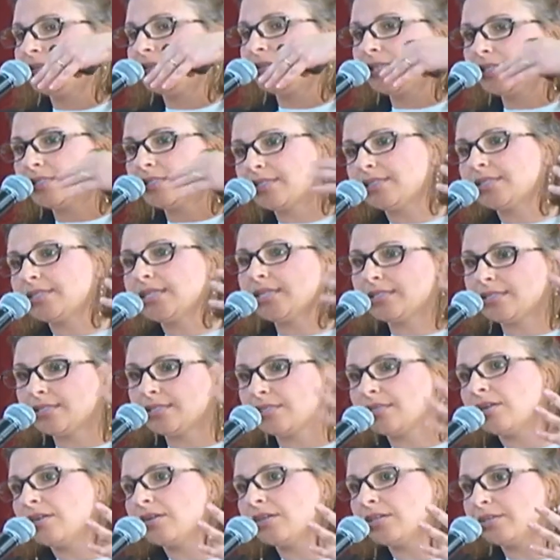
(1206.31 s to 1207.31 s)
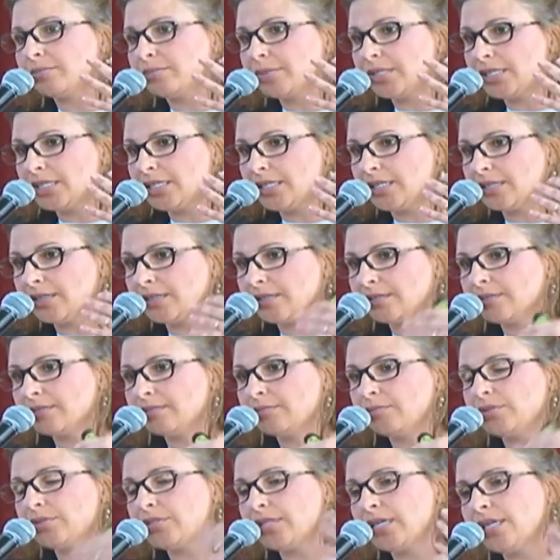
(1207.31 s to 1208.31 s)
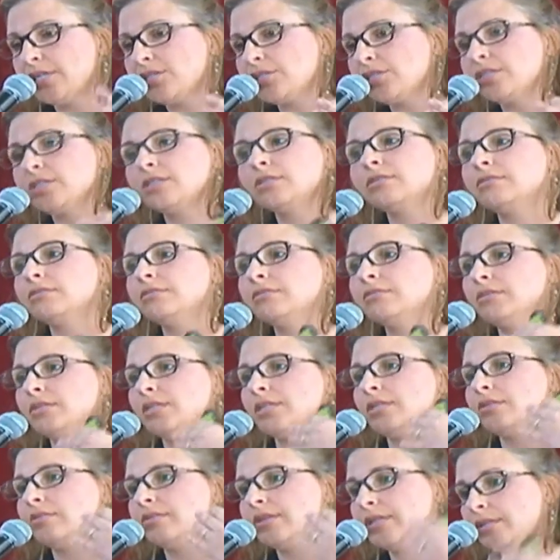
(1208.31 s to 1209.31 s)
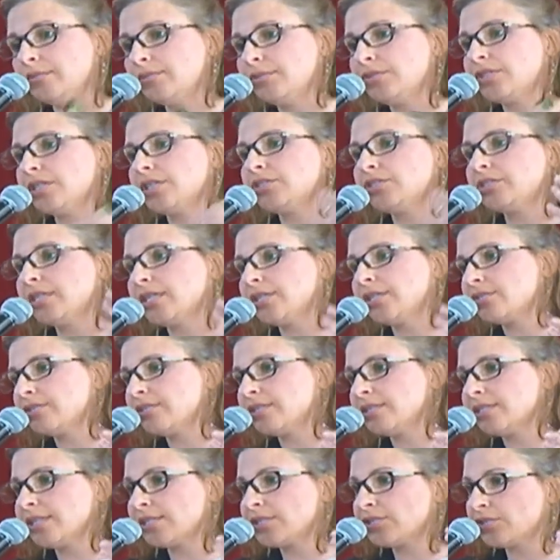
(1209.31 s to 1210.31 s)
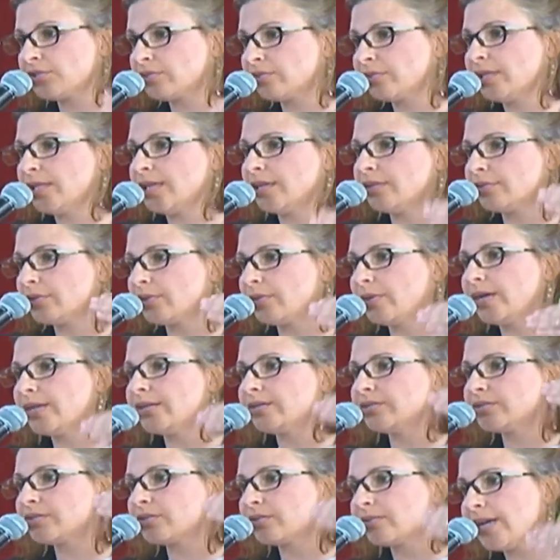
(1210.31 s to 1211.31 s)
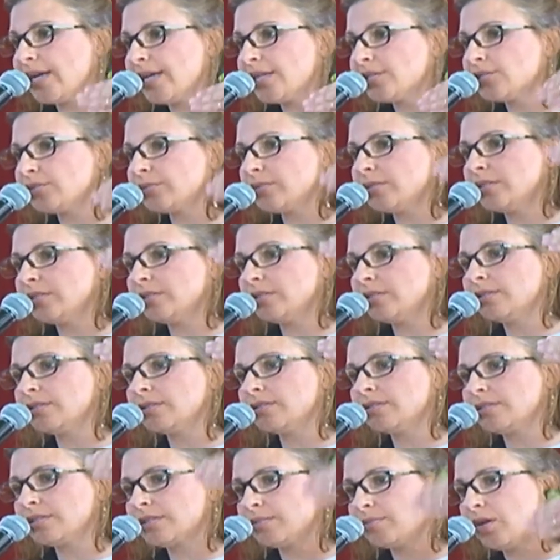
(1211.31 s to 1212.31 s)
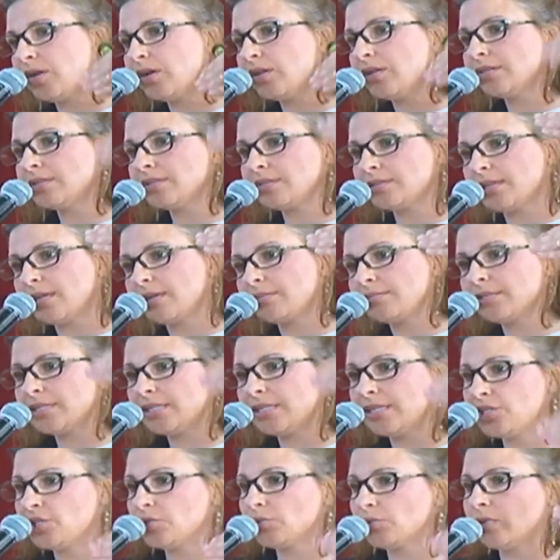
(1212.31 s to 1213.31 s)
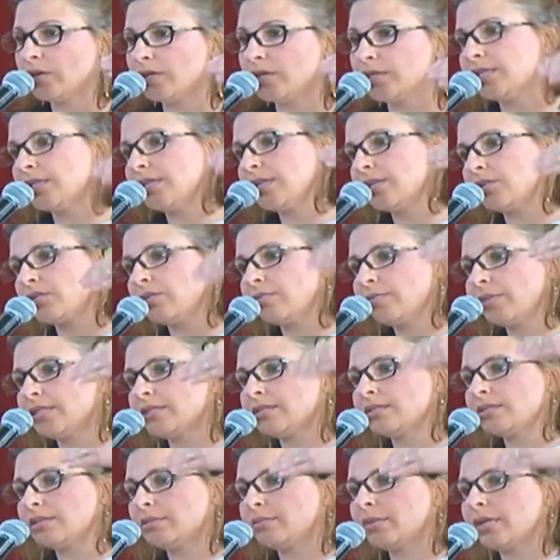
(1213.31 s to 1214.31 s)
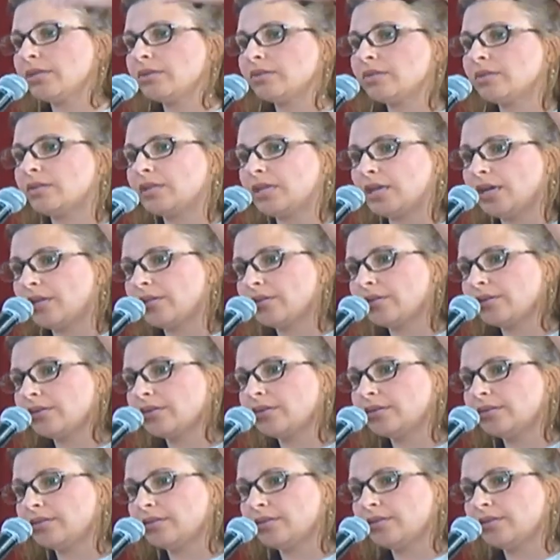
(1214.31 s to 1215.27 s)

That's, that's the argument here. Mutation, random mutation, natural selection requires gradual, small steps, each one incrementally better than the other